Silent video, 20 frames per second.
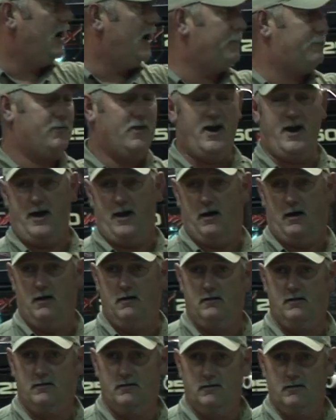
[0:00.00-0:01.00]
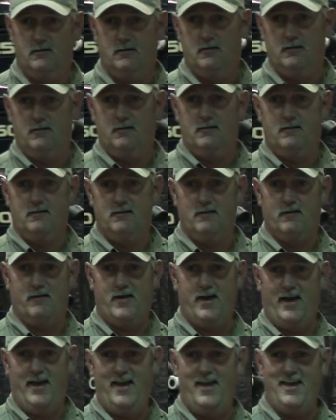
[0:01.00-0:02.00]
up there,
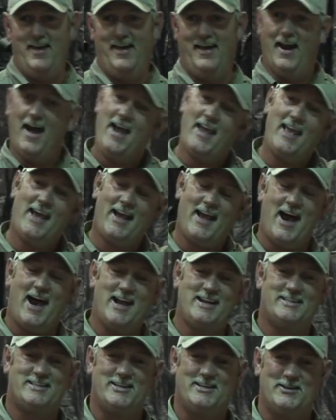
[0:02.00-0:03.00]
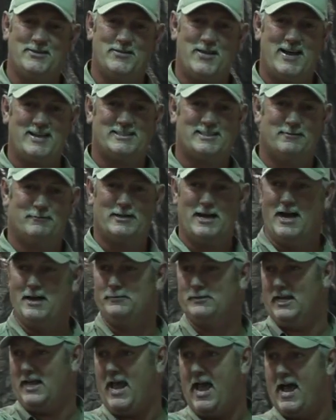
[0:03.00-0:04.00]
okay? And I get guys that do that
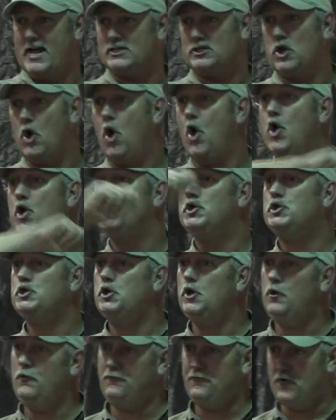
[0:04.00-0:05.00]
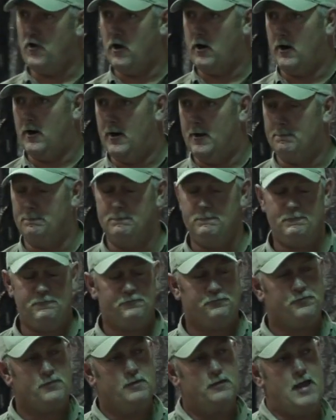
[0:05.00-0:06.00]
sometimes. They cast too far up.
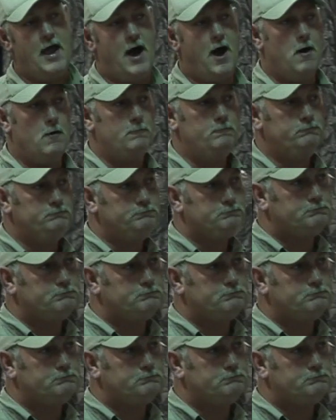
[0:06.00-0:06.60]
Now,